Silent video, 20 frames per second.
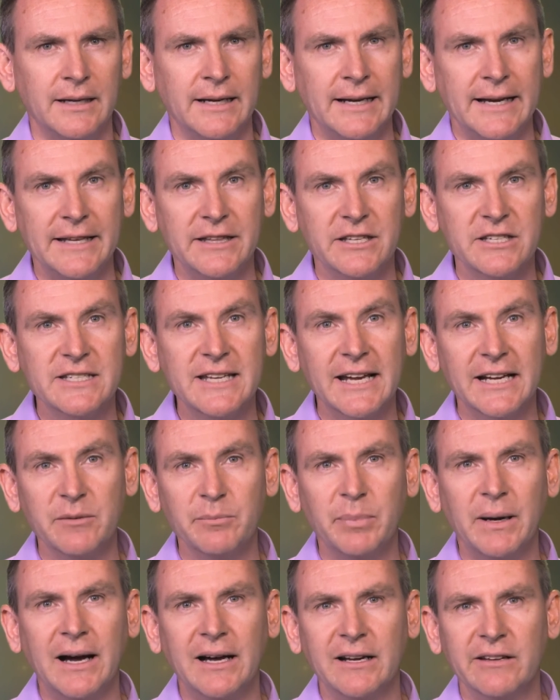In the
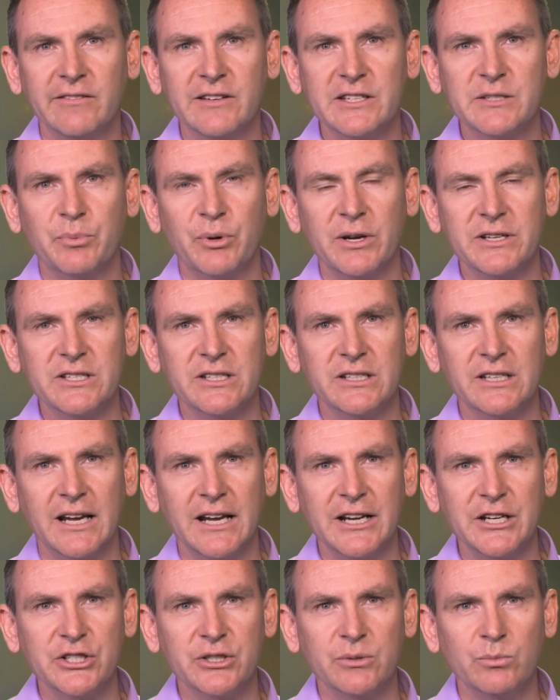second part of this
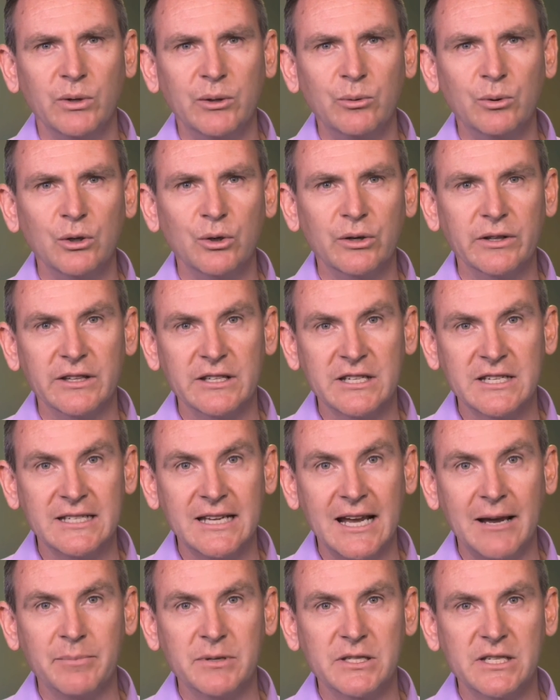presentation, we will look at the
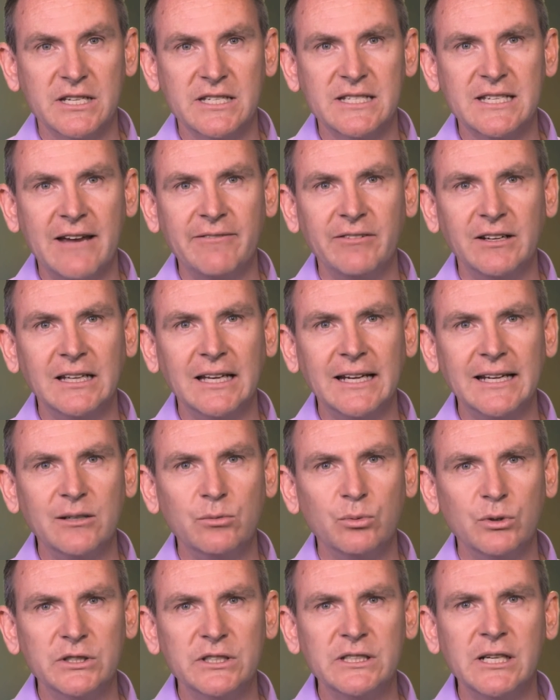steps a savvy leader
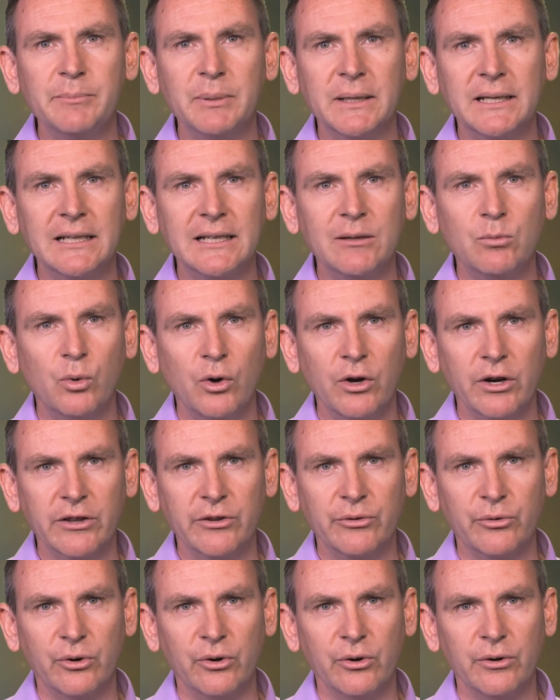would typically work
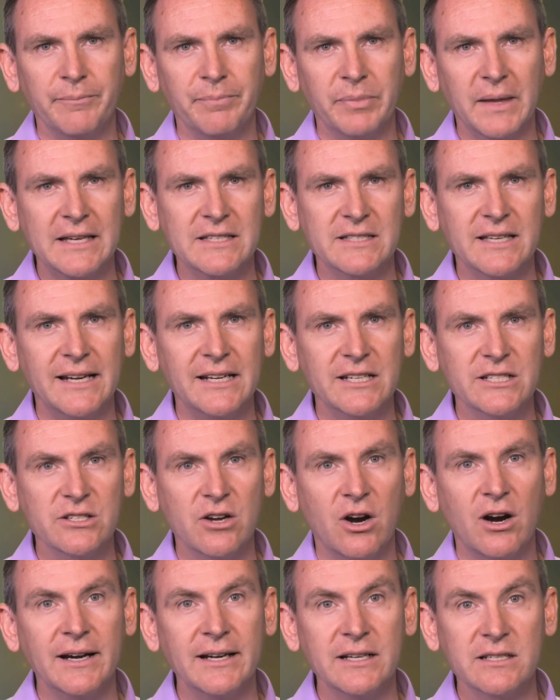through as they
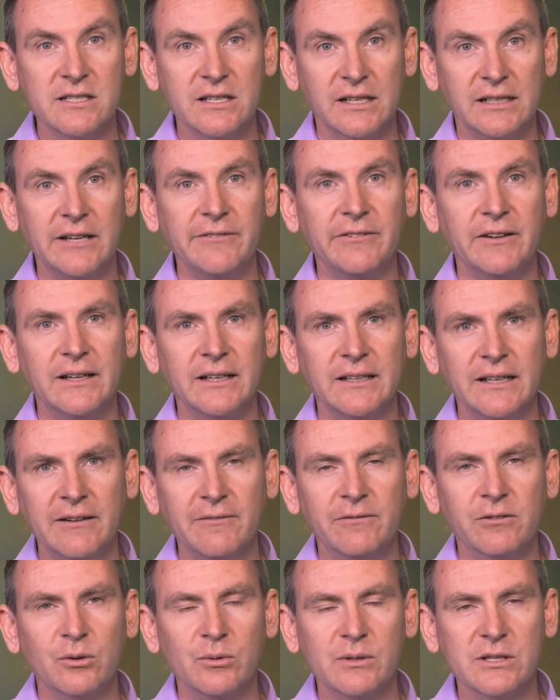design a significant
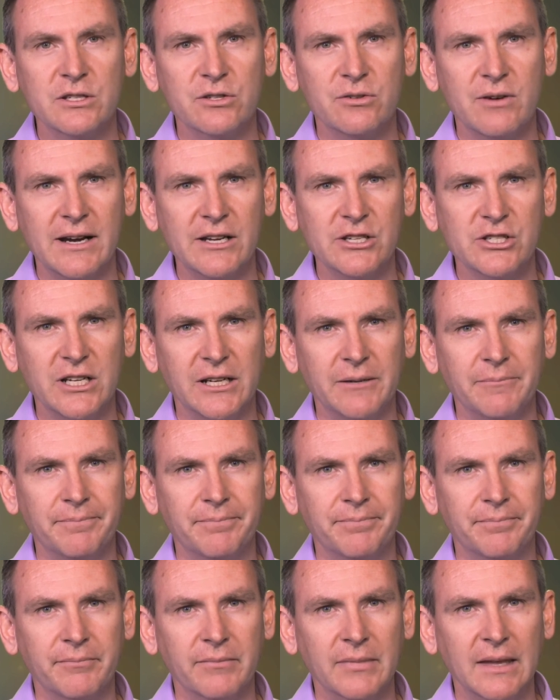influence strategy.
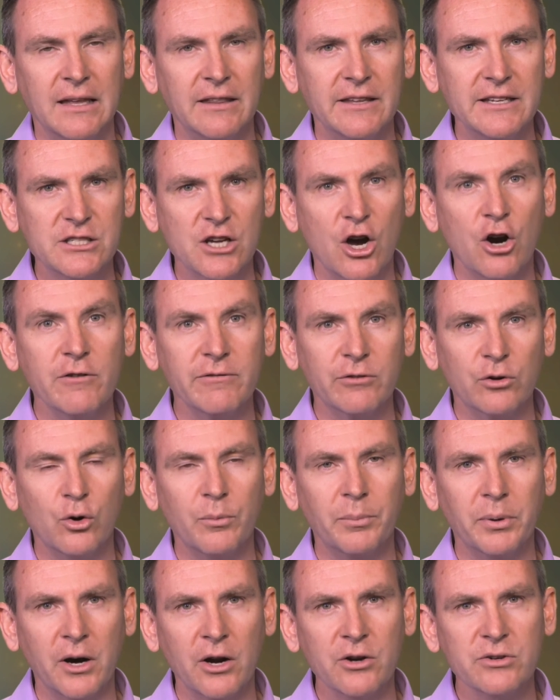This overall
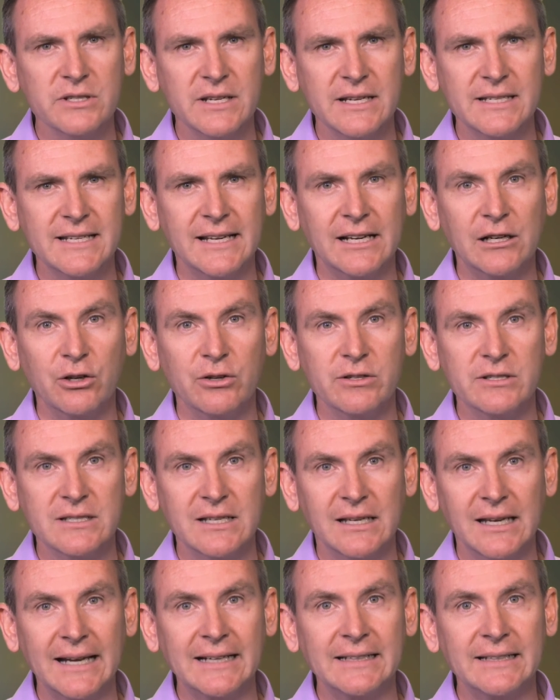process includes
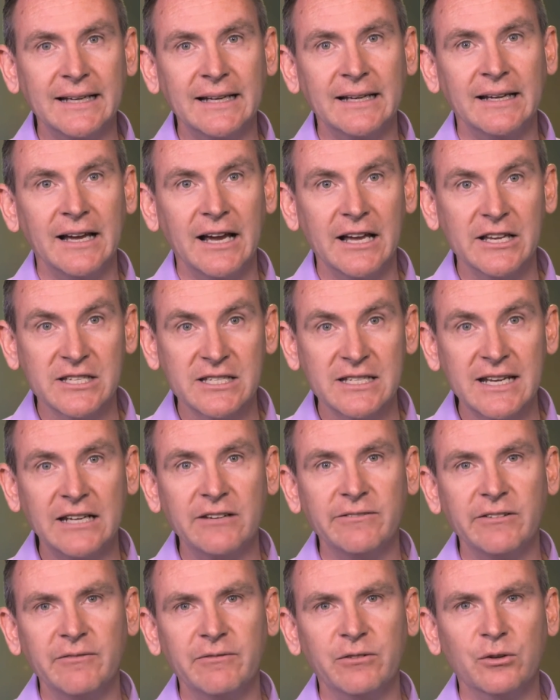selecting a set
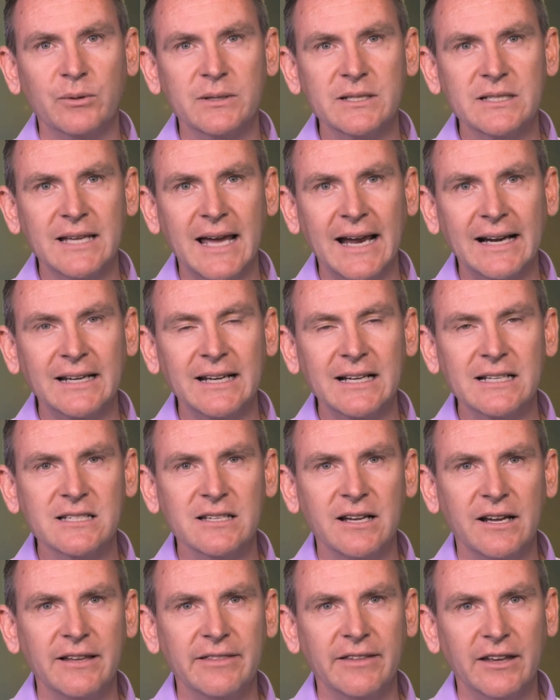of influence tactics
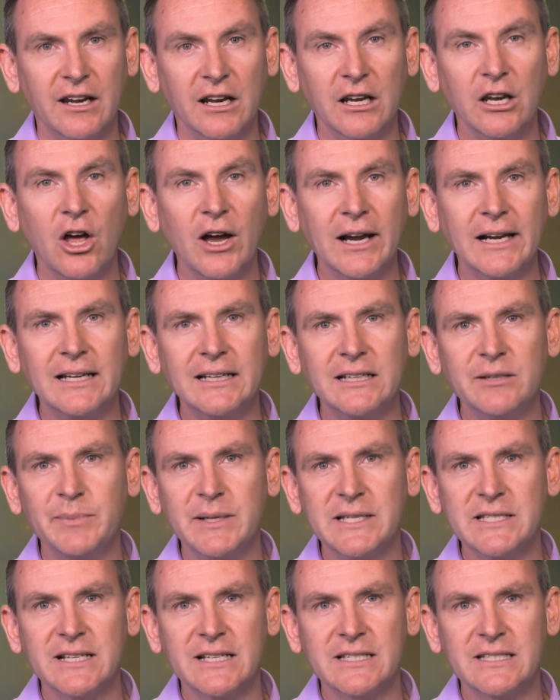that are likely to be
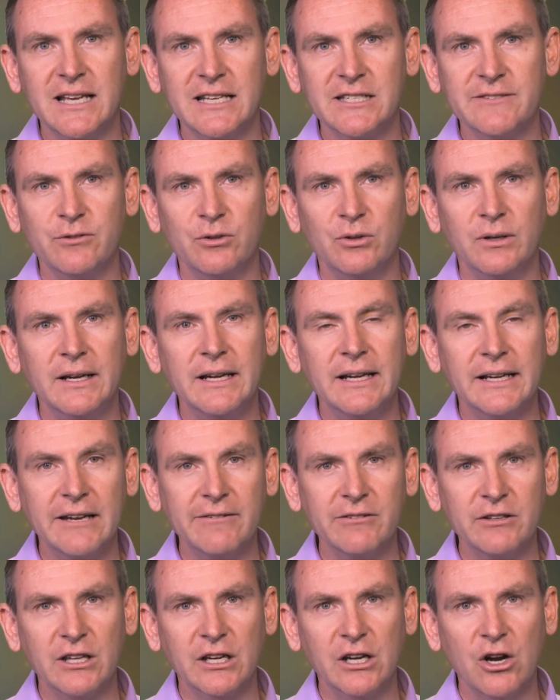successful
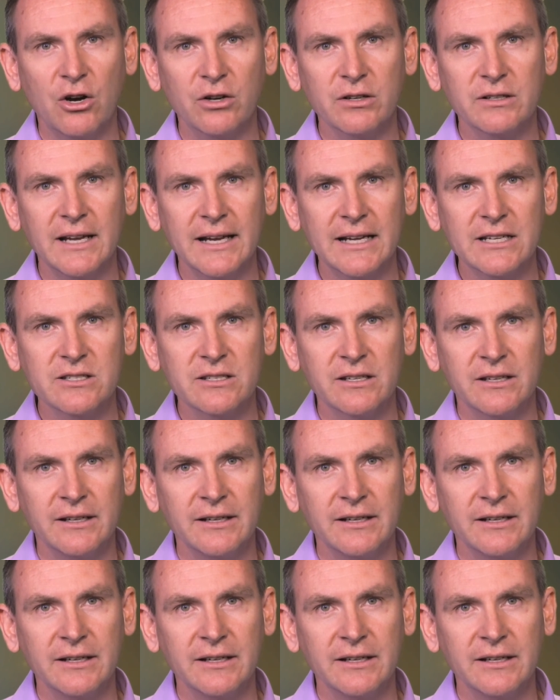given the context,